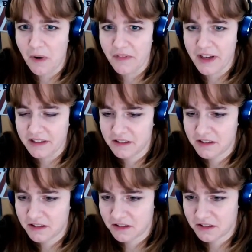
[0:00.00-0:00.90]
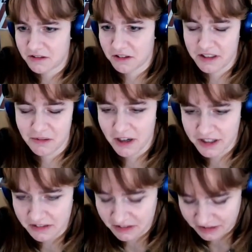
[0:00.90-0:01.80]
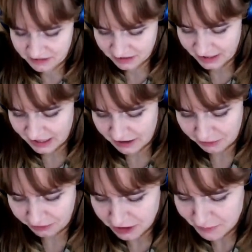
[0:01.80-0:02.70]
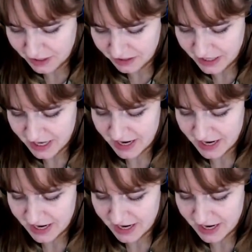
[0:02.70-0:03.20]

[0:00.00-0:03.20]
where they try to argue that non-human